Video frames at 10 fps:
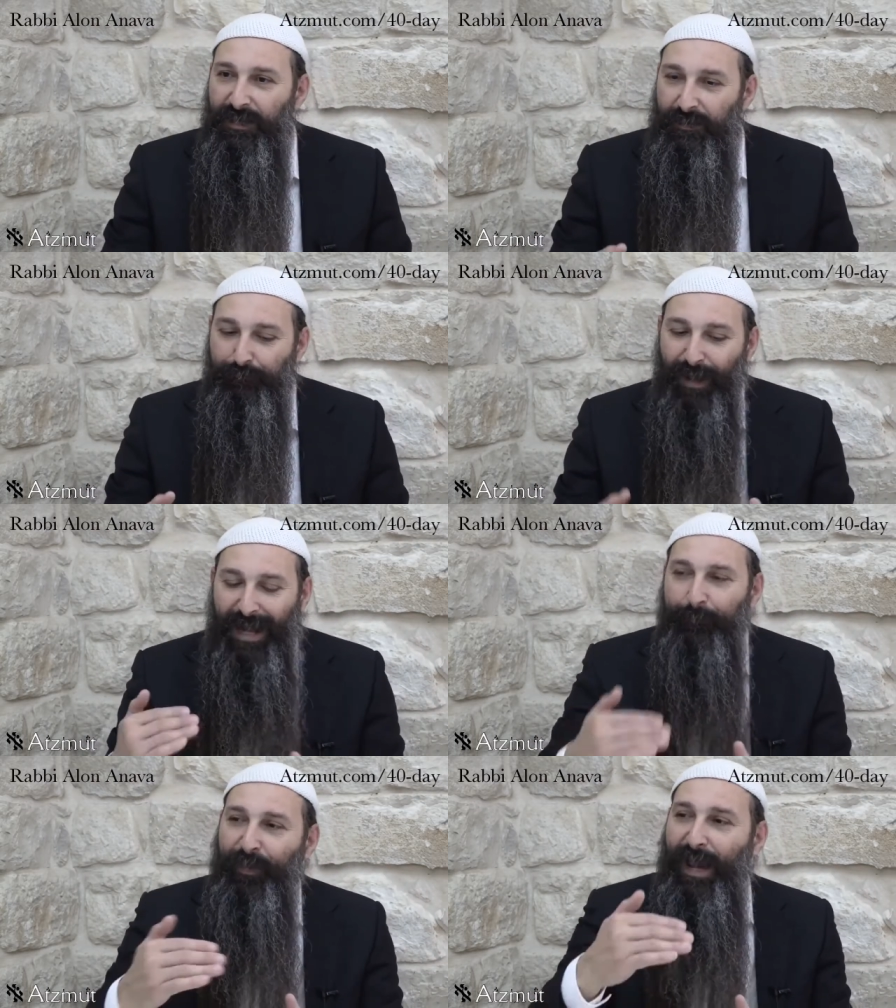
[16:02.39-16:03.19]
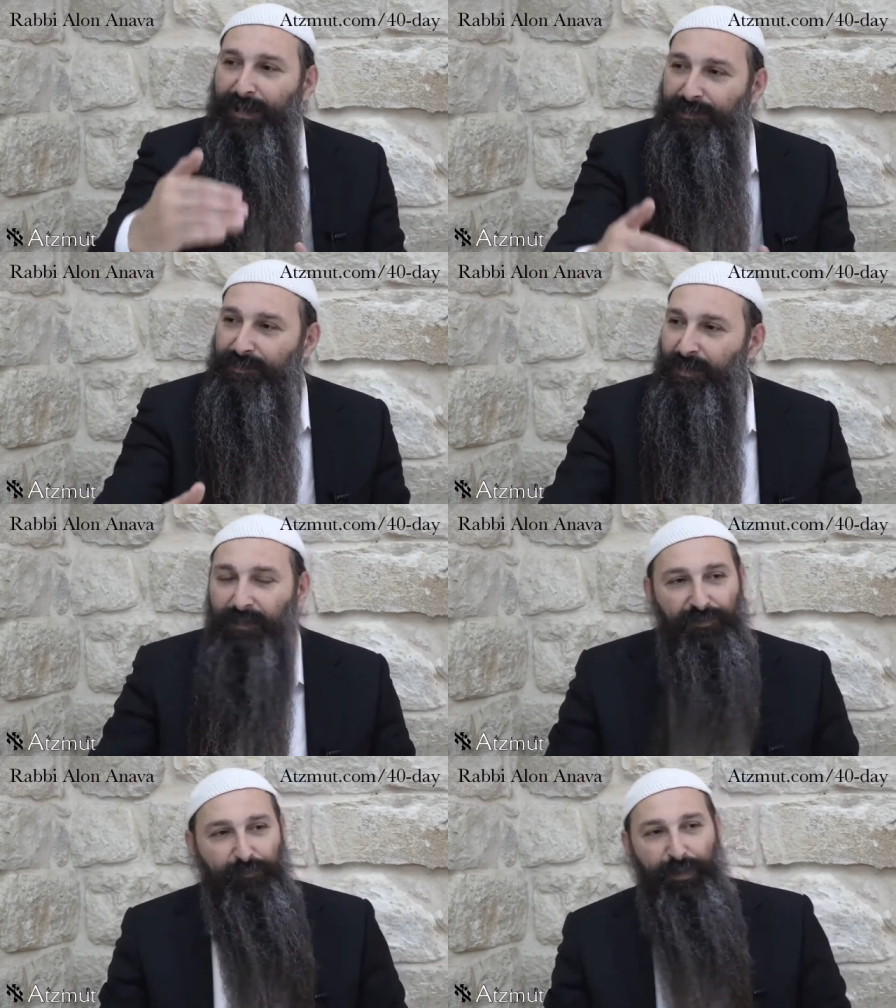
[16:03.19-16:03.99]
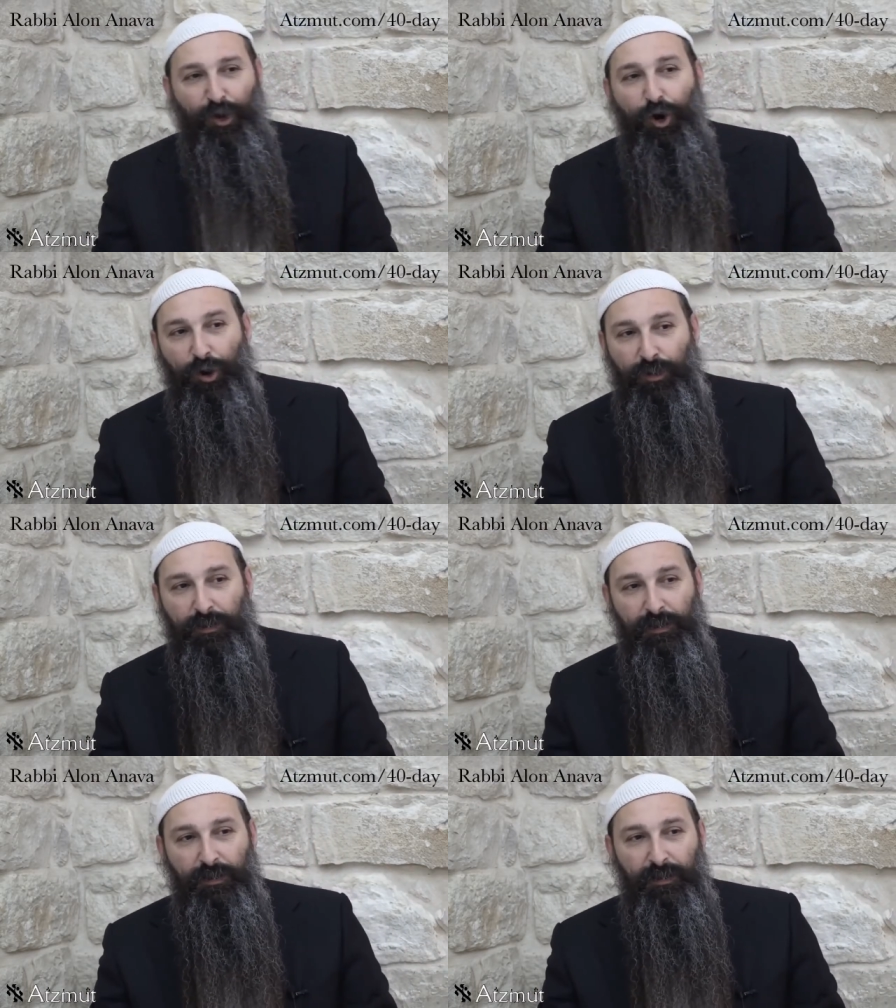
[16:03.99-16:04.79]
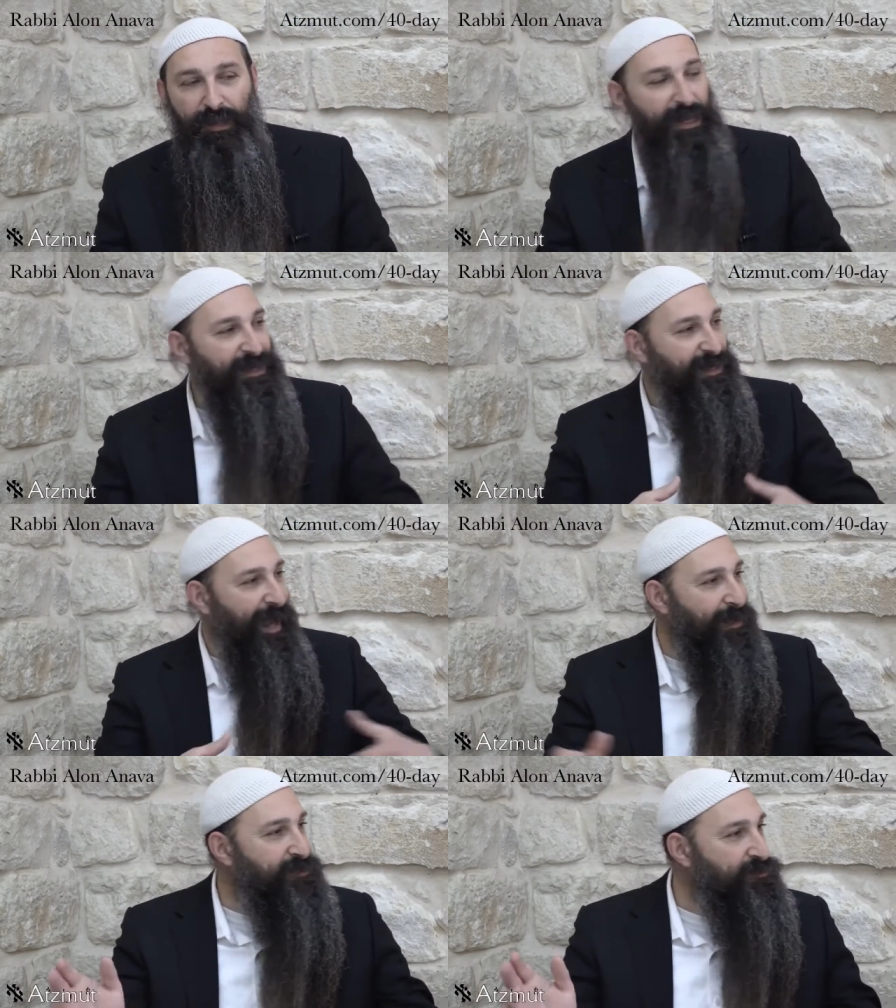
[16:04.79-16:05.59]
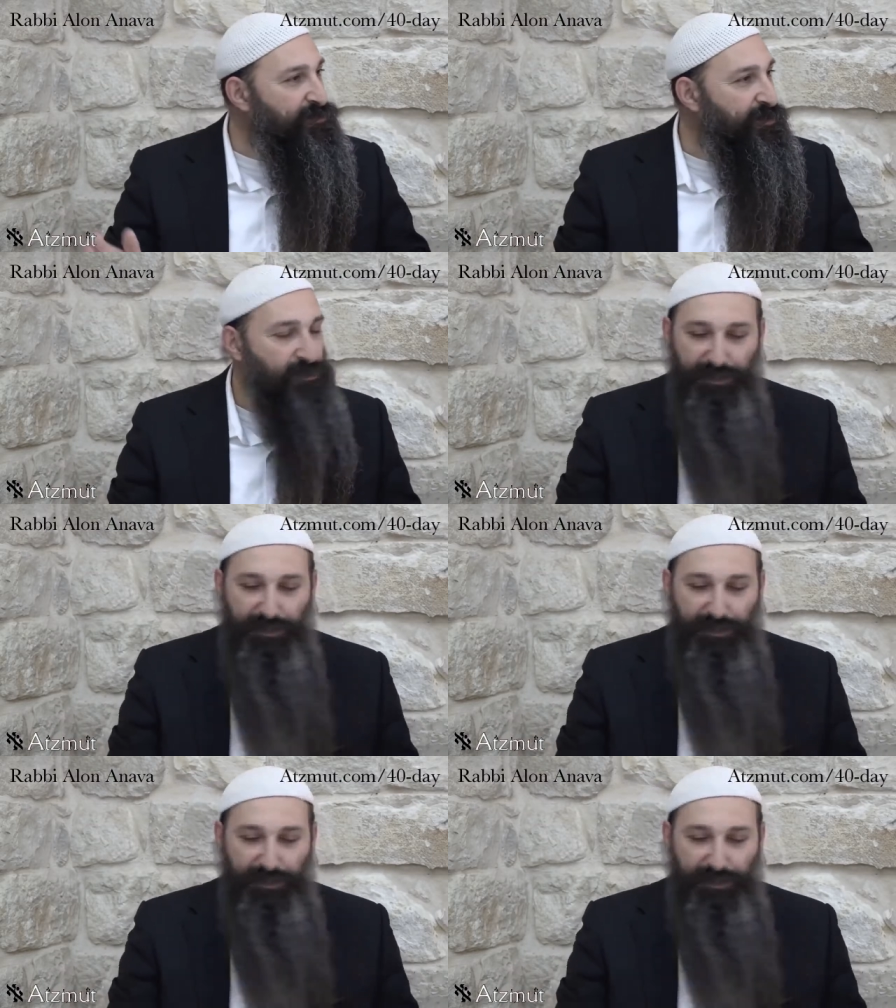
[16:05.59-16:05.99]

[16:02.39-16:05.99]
He bypassed the Bechor and he canceled it.